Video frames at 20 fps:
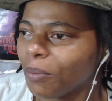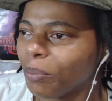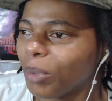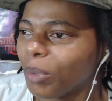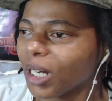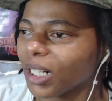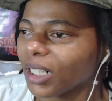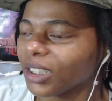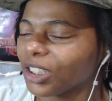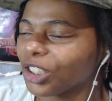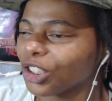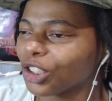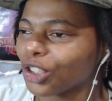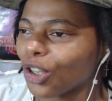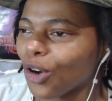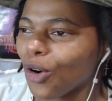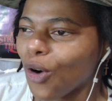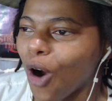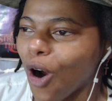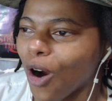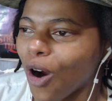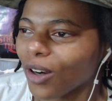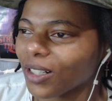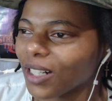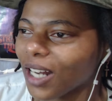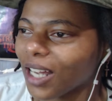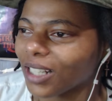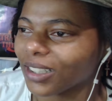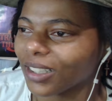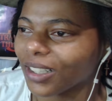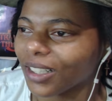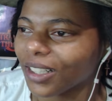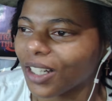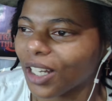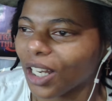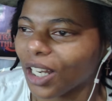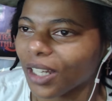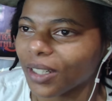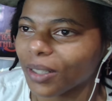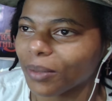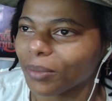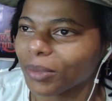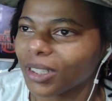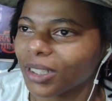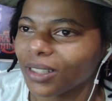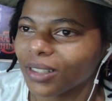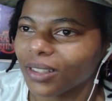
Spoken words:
but it's so hard not to get claimed.